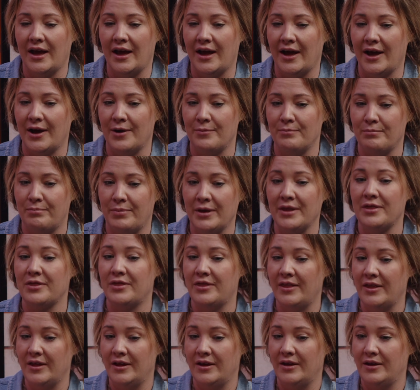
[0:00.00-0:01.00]
But
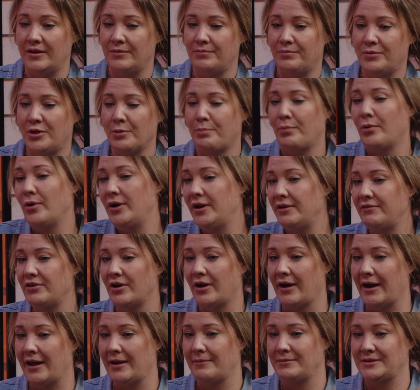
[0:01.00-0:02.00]
the point of
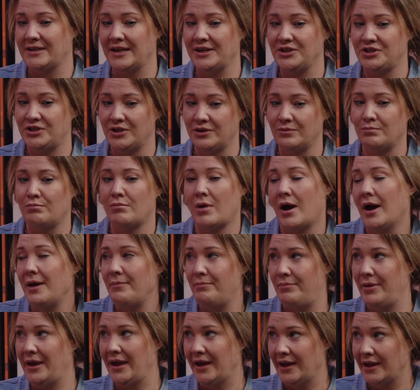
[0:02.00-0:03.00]
your adaptation
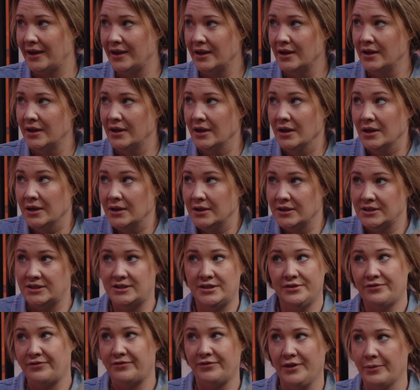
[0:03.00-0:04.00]
might be
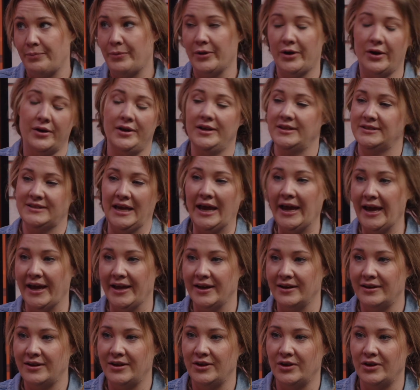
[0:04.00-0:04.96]
to flip it on its head.